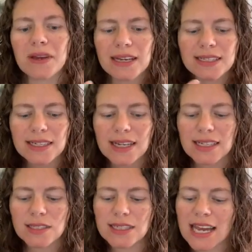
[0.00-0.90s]
Because
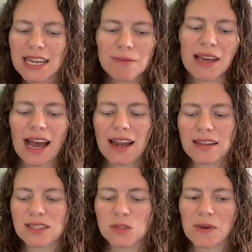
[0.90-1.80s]
it's taking me out
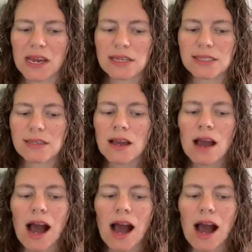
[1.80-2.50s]
of the space.